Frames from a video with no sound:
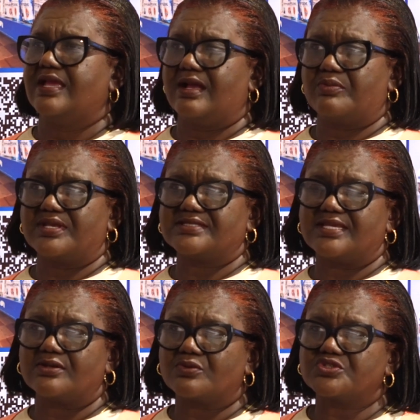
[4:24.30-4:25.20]
And we are
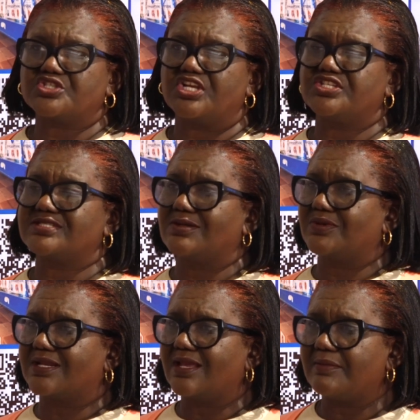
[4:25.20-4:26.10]
seeing those changes now in
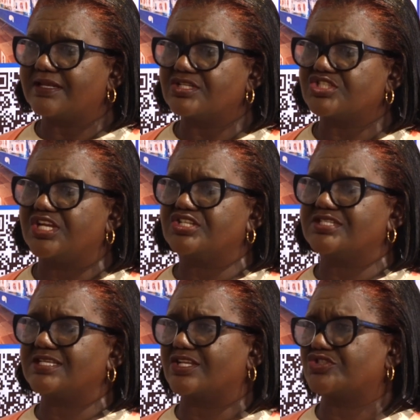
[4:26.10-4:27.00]
the climatic
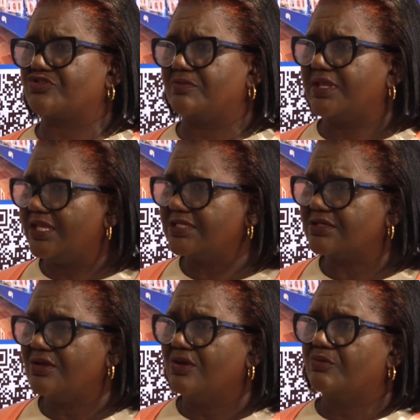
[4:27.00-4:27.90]
changes, the extreme heat
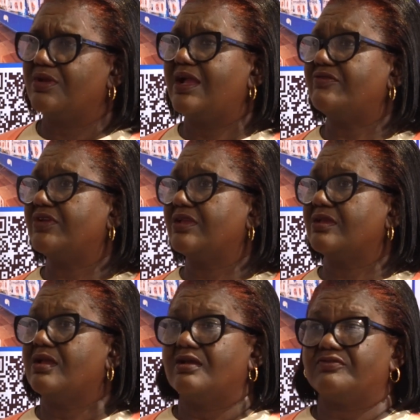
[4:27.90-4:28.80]
we're
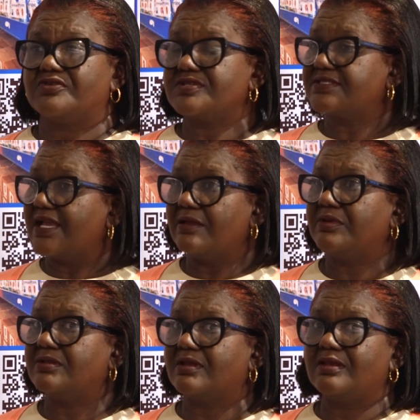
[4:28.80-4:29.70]
having. First time
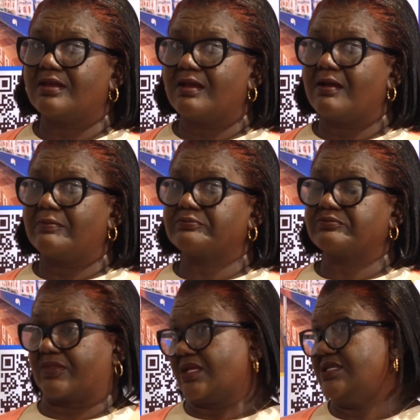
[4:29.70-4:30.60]

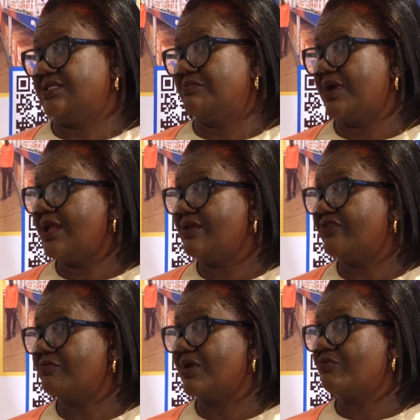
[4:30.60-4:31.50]
at least in my
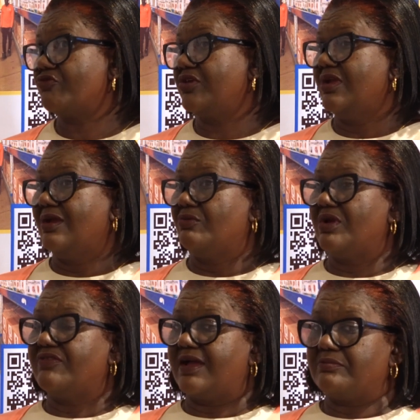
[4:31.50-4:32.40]
living memory, we
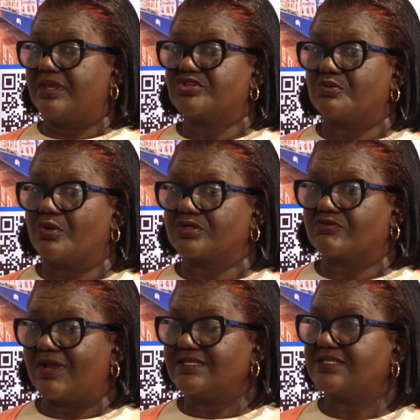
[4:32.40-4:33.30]
have had major water
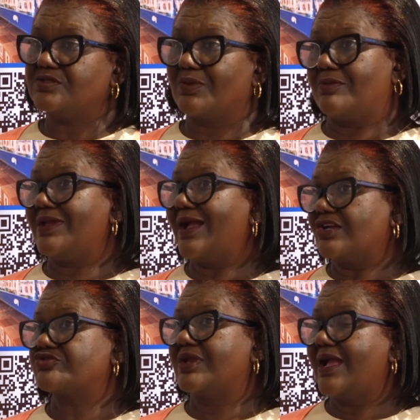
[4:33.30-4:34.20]
crises where we
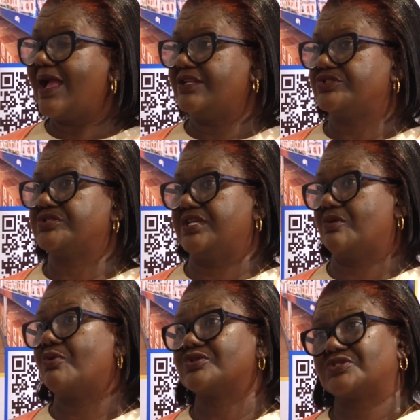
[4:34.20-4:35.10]
actually had to
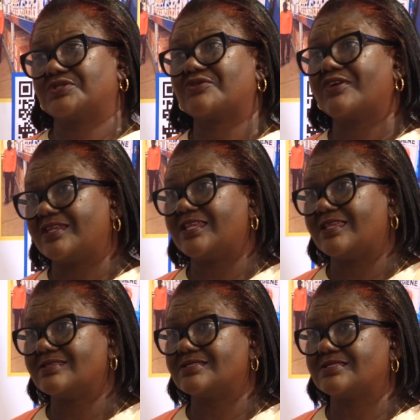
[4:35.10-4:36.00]
take water to the
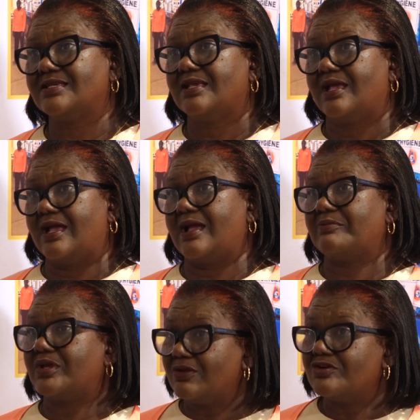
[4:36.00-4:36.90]
Grenadines
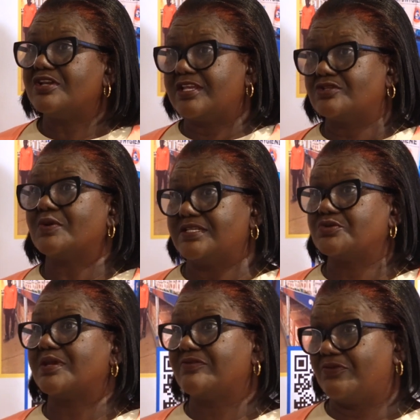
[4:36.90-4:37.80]
early in
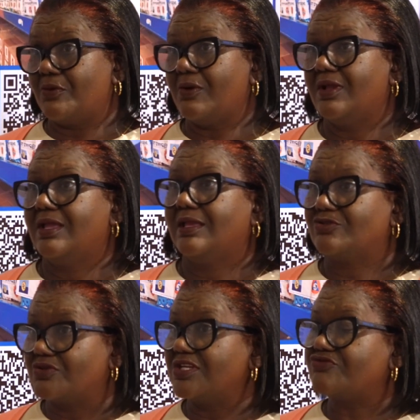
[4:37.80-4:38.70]
2024
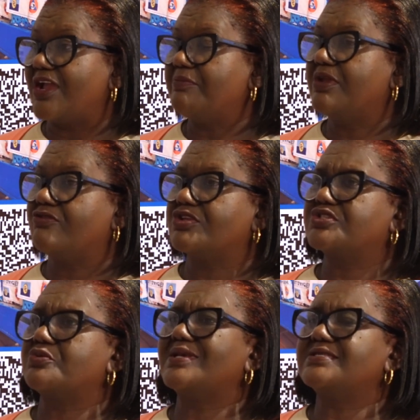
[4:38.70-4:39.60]
during the dry period.
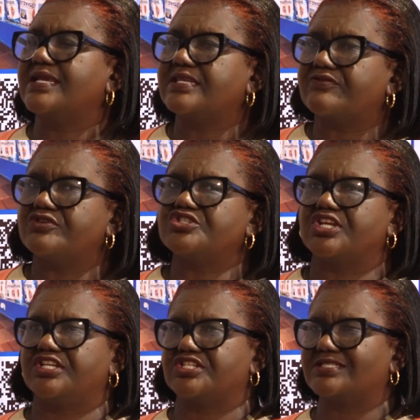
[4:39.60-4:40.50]
So we are seeing different
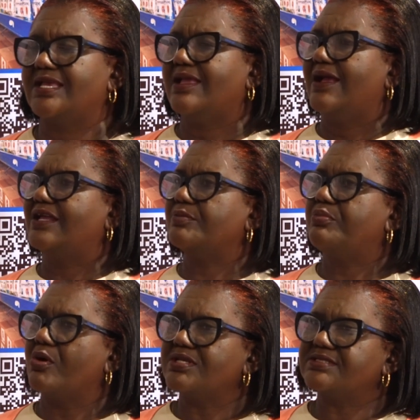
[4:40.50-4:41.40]
changes, and the
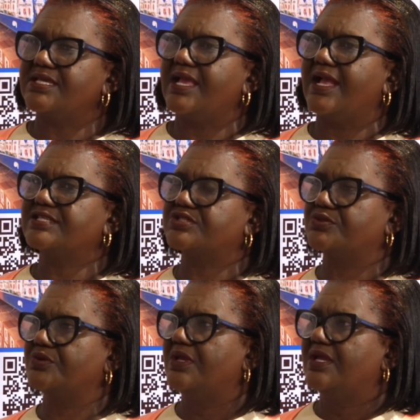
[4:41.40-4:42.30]
policy
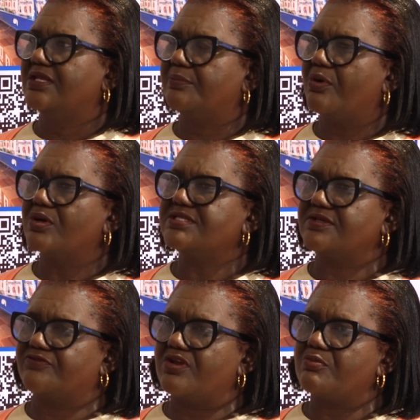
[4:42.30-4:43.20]

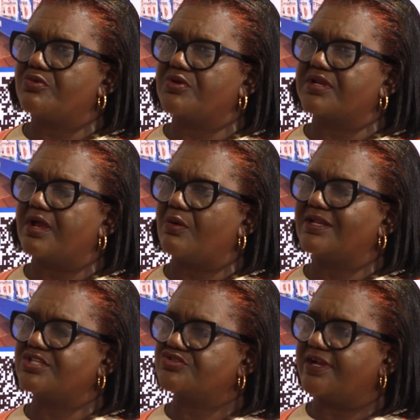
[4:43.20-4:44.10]
framework now
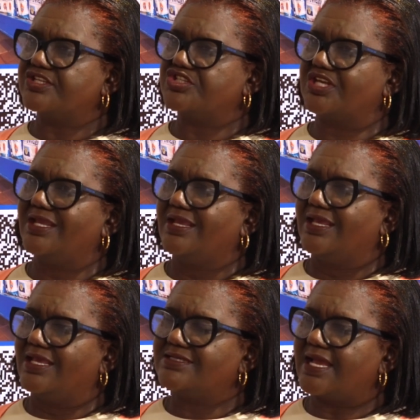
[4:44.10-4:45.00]
and the strategy
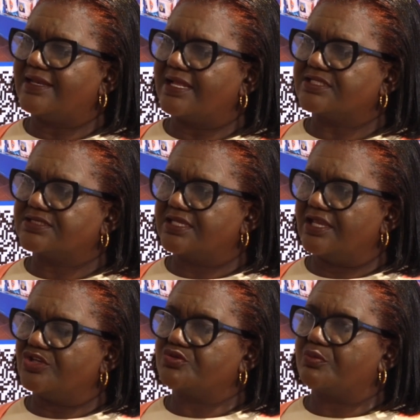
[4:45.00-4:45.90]
is at that
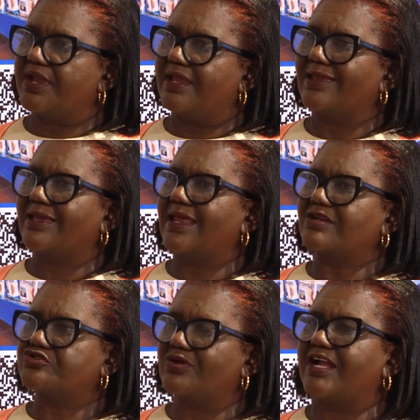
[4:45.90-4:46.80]
stage where it can
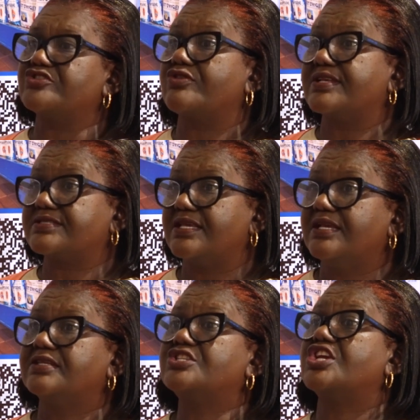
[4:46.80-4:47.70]
actually address
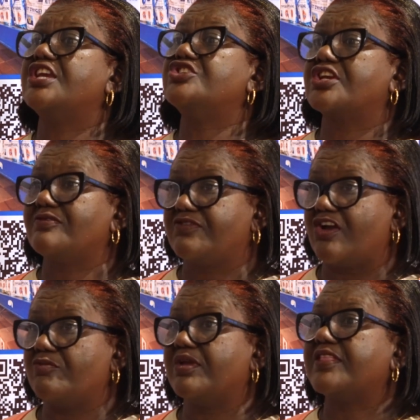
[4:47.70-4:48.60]
the changing
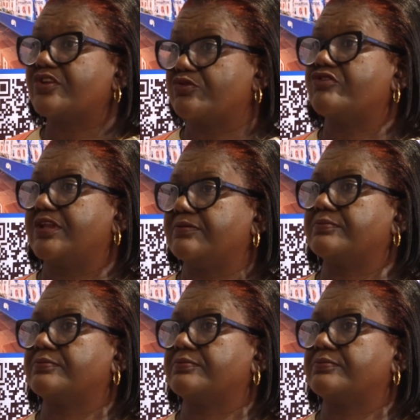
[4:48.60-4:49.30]
environment that we're in.